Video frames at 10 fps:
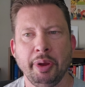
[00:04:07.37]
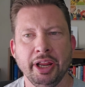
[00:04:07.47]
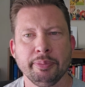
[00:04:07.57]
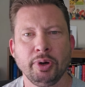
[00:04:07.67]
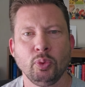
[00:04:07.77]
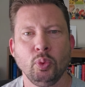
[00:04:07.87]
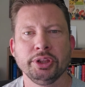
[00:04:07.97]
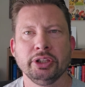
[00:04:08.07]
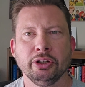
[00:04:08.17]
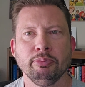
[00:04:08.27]
depending upon
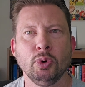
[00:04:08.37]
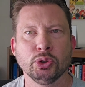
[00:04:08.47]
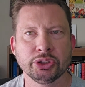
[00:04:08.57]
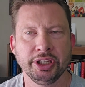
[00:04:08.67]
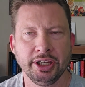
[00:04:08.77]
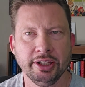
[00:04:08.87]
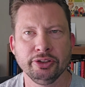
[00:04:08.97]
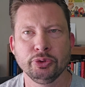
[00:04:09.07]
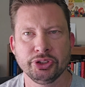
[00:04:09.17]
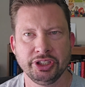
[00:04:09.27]
what they're mostly
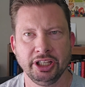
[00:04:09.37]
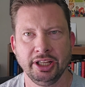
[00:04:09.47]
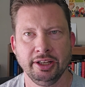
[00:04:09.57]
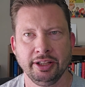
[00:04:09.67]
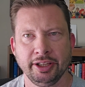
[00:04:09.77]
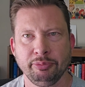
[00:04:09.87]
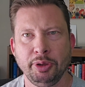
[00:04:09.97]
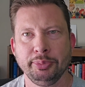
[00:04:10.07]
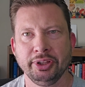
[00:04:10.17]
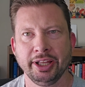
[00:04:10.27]
interested in,
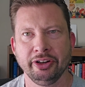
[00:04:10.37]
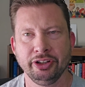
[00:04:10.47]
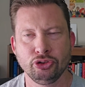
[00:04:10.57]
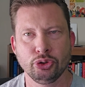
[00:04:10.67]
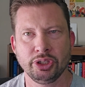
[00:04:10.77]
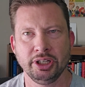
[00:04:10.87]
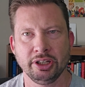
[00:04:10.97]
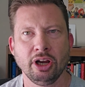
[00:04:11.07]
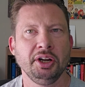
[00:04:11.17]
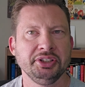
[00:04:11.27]
like people that are
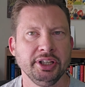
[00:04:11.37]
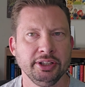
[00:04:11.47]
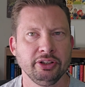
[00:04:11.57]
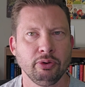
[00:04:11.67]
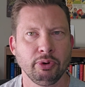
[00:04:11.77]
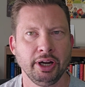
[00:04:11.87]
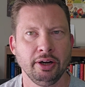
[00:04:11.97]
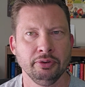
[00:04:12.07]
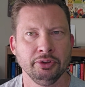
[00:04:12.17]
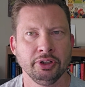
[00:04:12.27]
interested in content
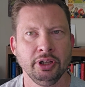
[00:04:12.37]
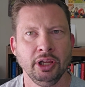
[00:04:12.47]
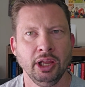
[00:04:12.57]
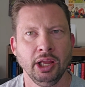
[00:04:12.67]
around,